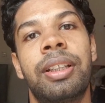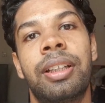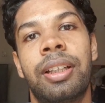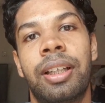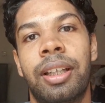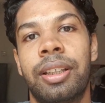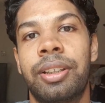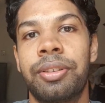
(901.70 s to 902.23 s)

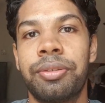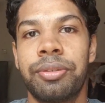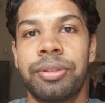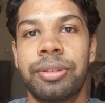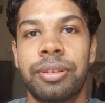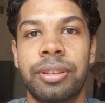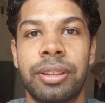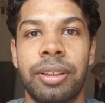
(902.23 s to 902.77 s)
like use
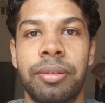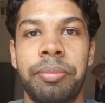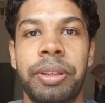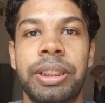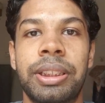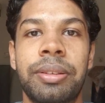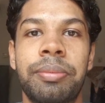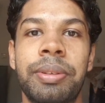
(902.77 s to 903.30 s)

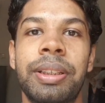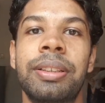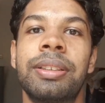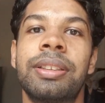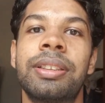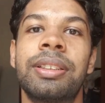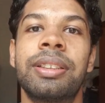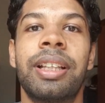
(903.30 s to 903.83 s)

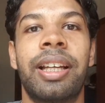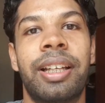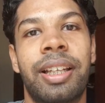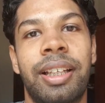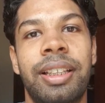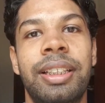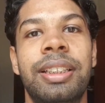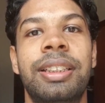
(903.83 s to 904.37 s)
measurements that are
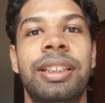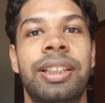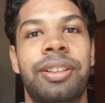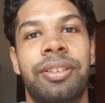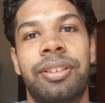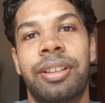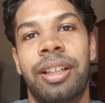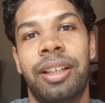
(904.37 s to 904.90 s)
easy, not
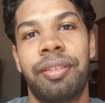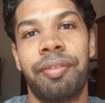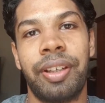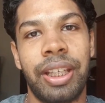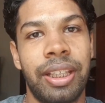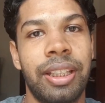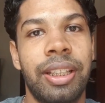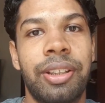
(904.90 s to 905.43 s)
like
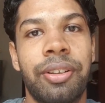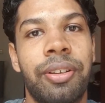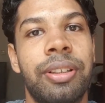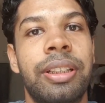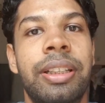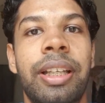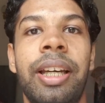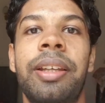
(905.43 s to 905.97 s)
weighing it all the
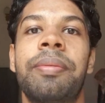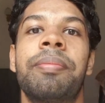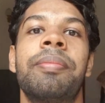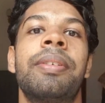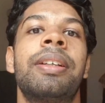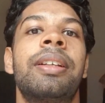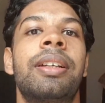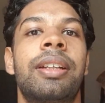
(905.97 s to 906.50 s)
time,
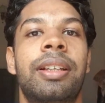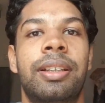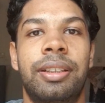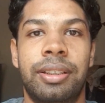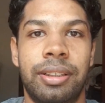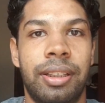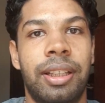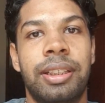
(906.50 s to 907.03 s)

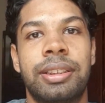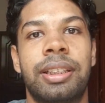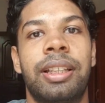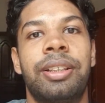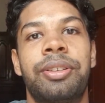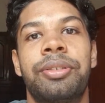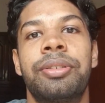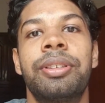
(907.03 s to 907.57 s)
as I
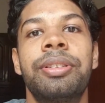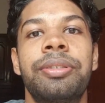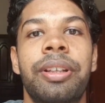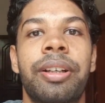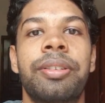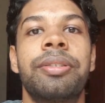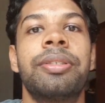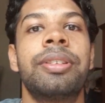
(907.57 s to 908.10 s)
told you now.
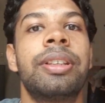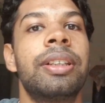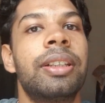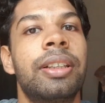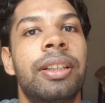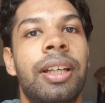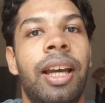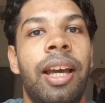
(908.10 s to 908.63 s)

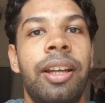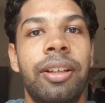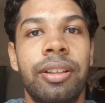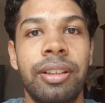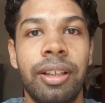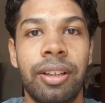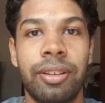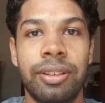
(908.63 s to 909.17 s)
And
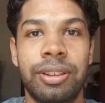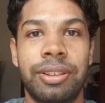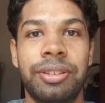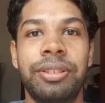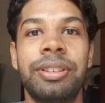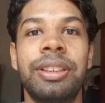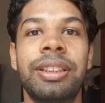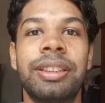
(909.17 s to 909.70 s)
also
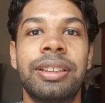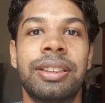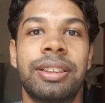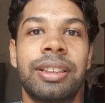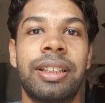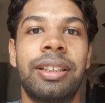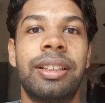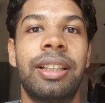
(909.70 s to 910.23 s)

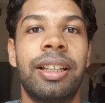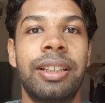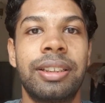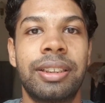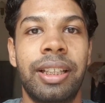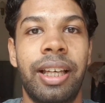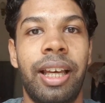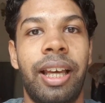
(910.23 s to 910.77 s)
there is
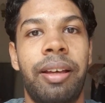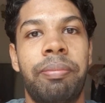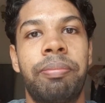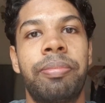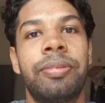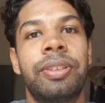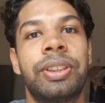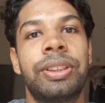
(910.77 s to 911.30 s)
an app
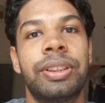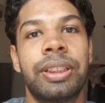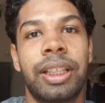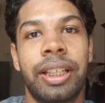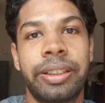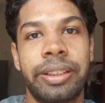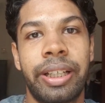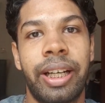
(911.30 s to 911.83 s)
which you
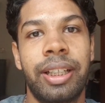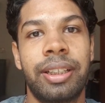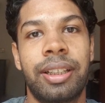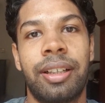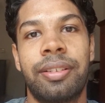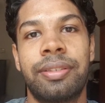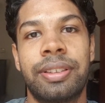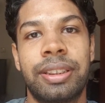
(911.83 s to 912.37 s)
can track
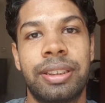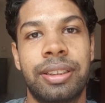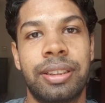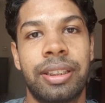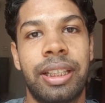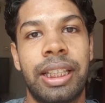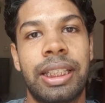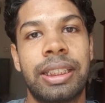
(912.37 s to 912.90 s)
our
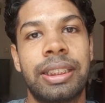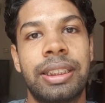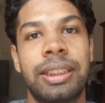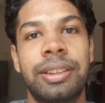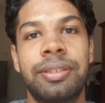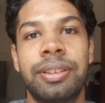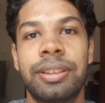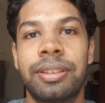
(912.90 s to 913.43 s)
calories,
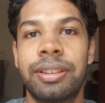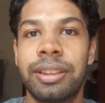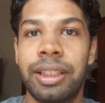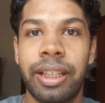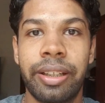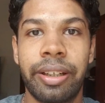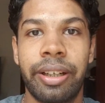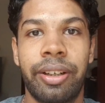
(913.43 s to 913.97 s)
which you
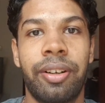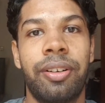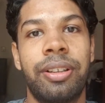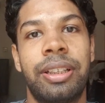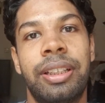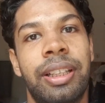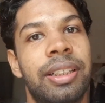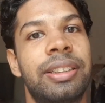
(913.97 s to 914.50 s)
can record
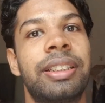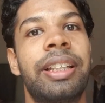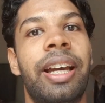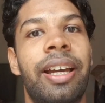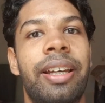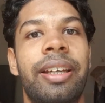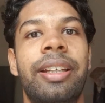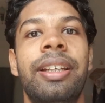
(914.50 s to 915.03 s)
it as a
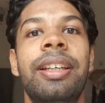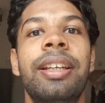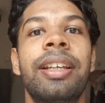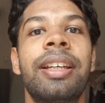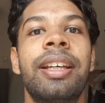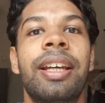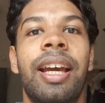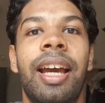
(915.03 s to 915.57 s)
diary,
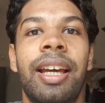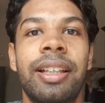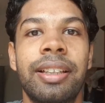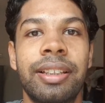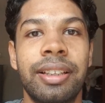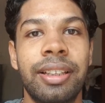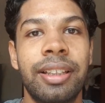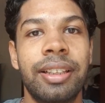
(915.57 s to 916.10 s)

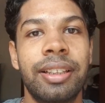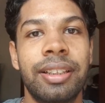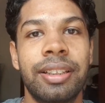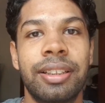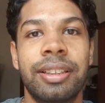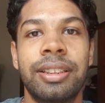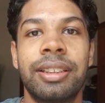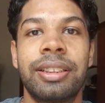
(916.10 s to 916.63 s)
and
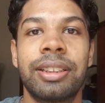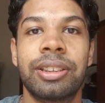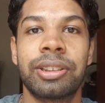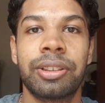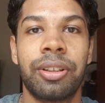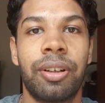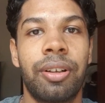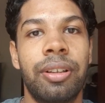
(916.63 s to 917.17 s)
this is
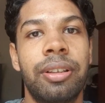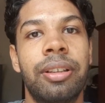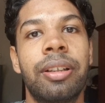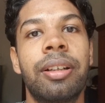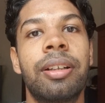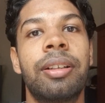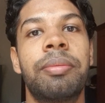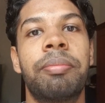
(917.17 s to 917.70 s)
called
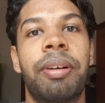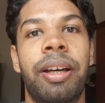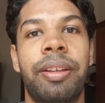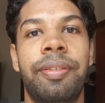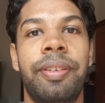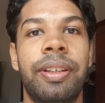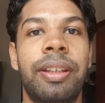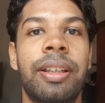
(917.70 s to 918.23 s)

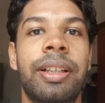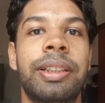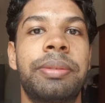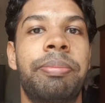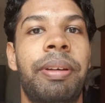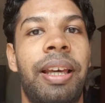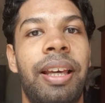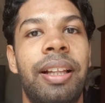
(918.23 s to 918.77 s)

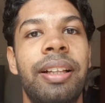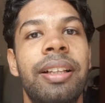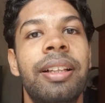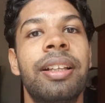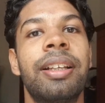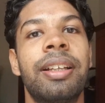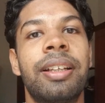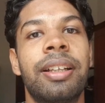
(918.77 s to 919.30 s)
MyFitnessPal.
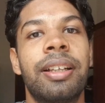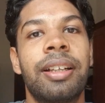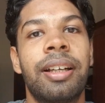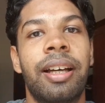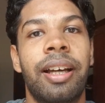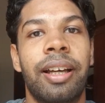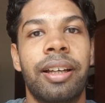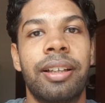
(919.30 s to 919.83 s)

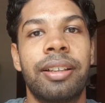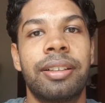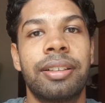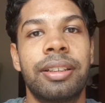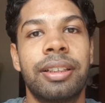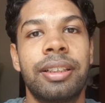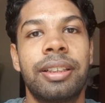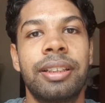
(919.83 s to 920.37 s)

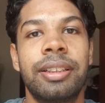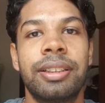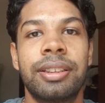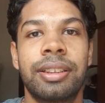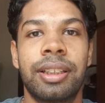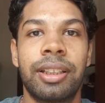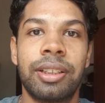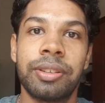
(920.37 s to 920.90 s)
It is
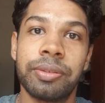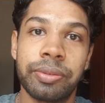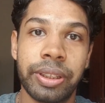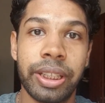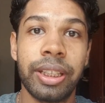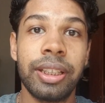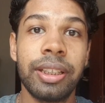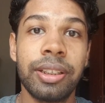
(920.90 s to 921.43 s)

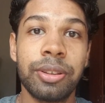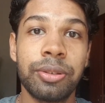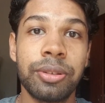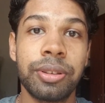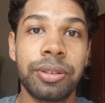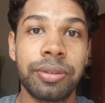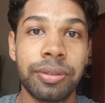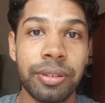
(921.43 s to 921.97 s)
really
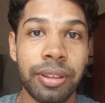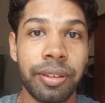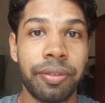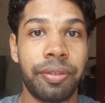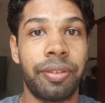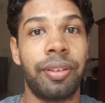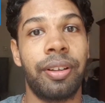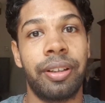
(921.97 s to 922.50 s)
useful if
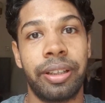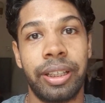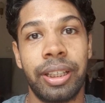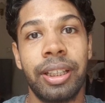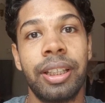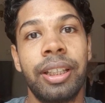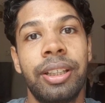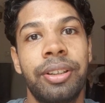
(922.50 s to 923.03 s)
you are
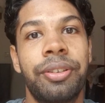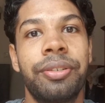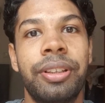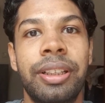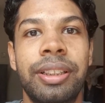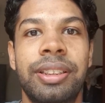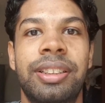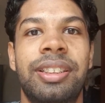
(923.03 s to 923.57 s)
really into
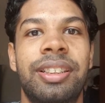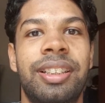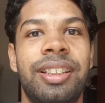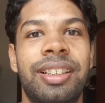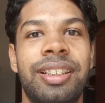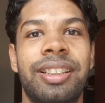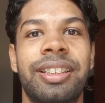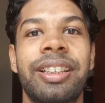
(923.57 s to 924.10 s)
this
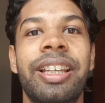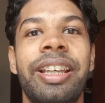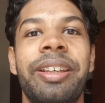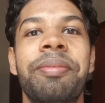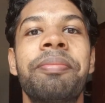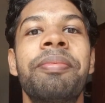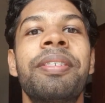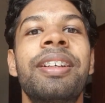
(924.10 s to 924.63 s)

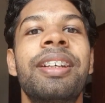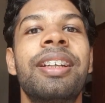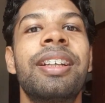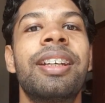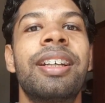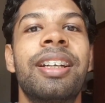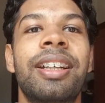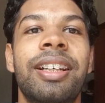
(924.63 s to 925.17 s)
game,
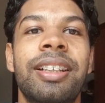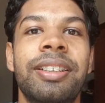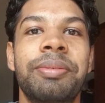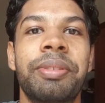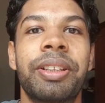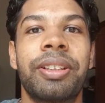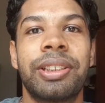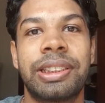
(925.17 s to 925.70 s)

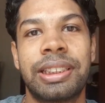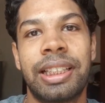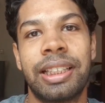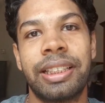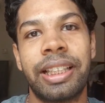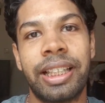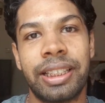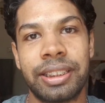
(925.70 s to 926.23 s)
because like
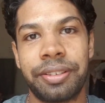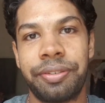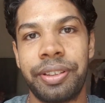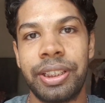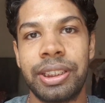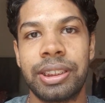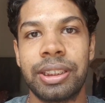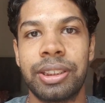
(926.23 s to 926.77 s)
there is a
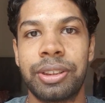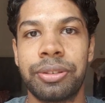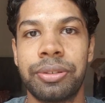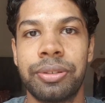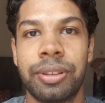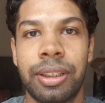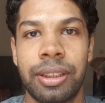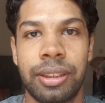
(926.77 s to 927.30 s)
feature to
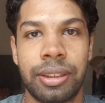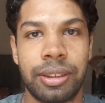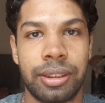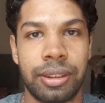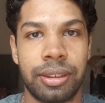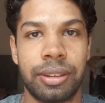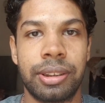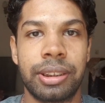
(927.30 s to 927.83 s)

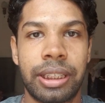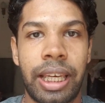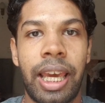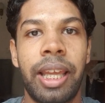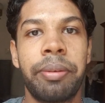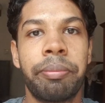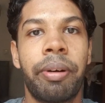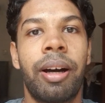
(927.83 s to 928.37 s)

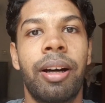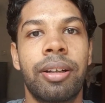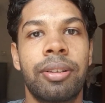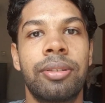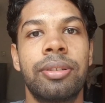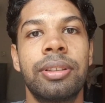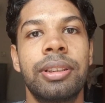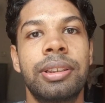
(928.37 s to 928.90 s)
scan
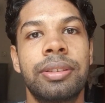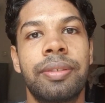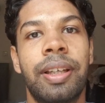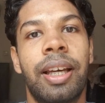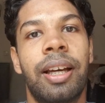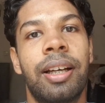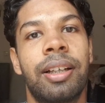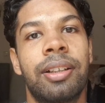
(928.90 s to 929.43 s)
barcodes
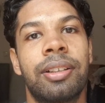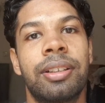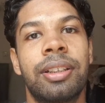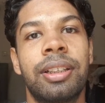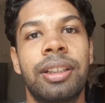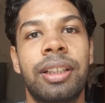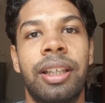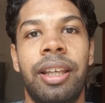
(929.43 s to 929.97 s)
where
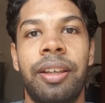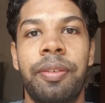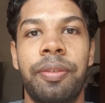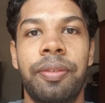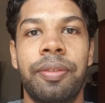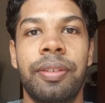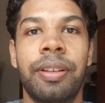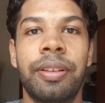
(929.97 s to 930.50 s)
if the